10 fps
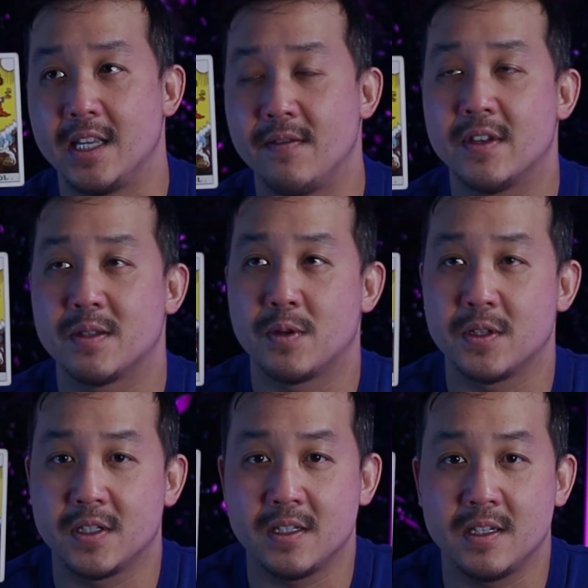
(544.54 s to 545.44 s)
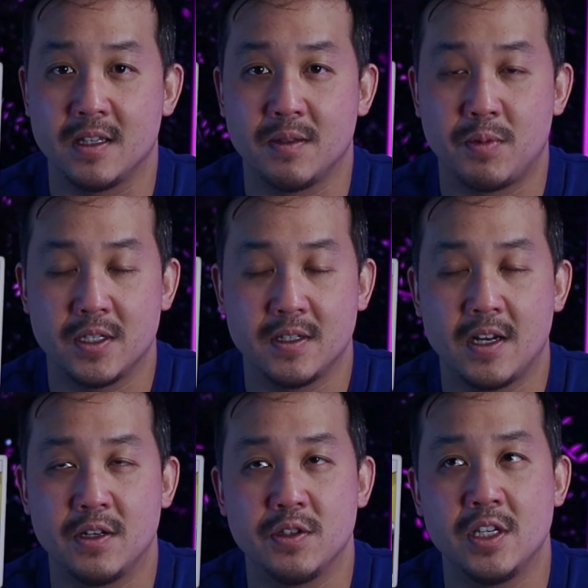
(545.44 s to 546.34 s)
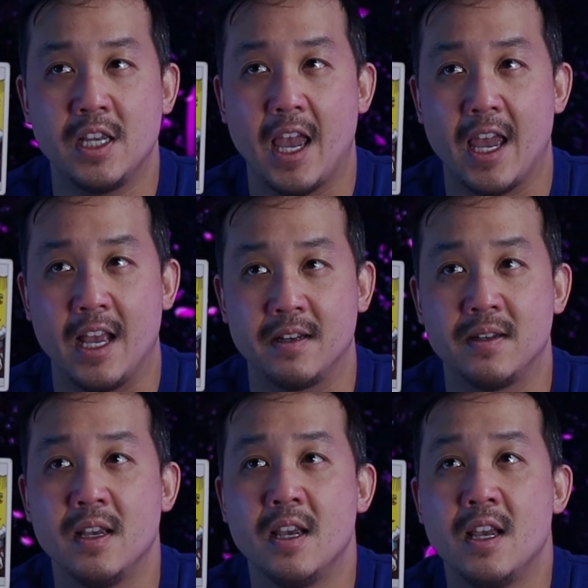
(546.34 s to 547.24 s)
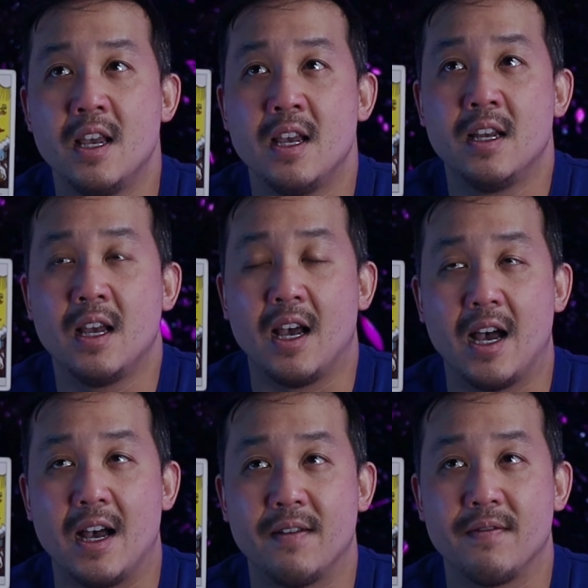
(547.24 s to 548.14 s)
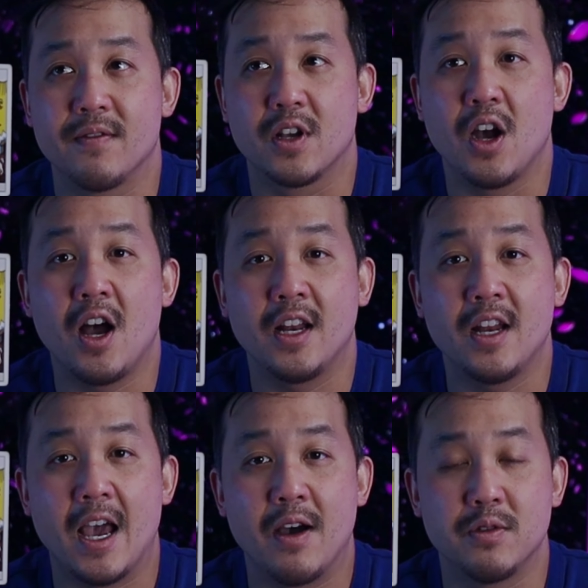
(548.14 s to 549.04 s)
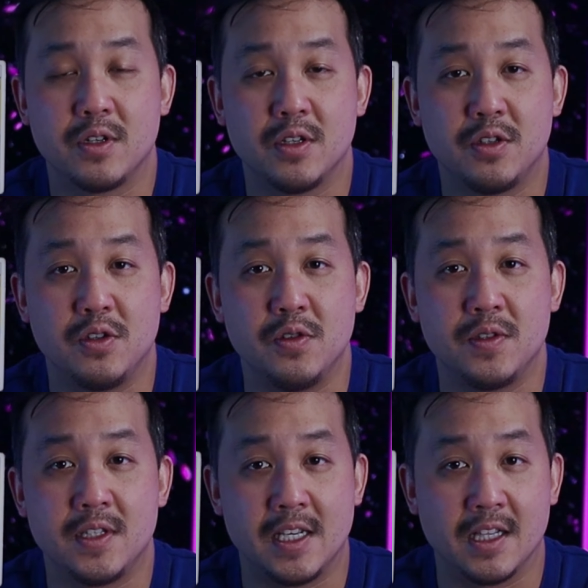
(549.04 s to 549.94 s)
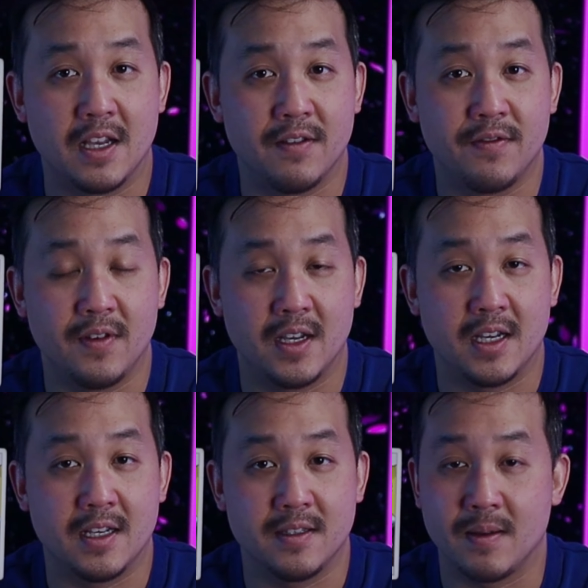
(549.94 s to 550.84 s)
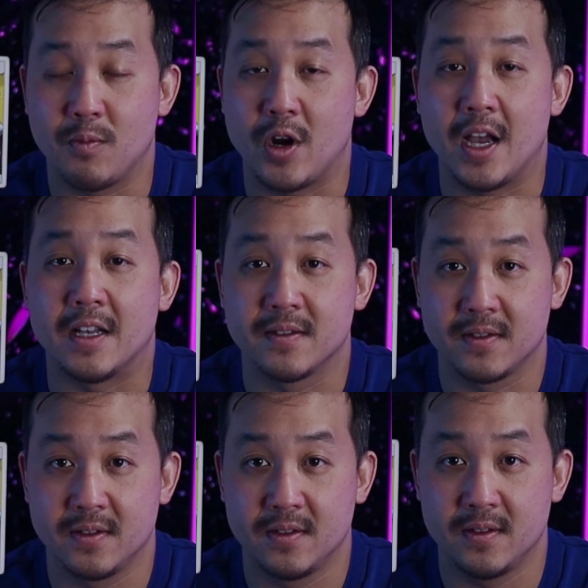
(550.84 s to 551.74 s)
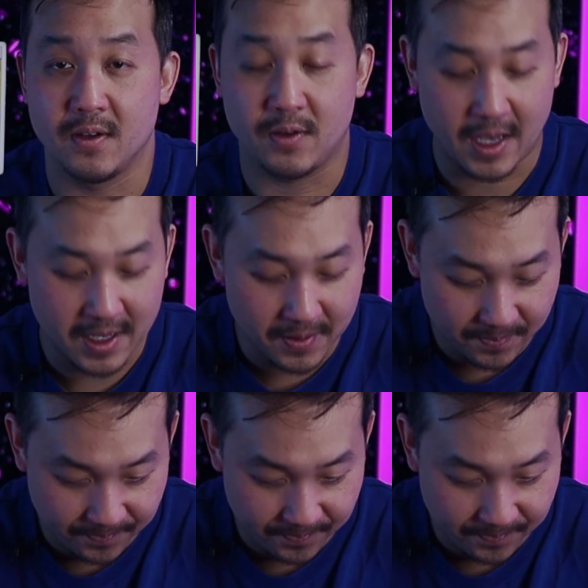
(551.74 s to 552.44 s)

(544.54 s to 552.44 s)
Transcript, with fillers: leave this person in the present energy and uh, gone out to seek love uh, somewhere else. Okay?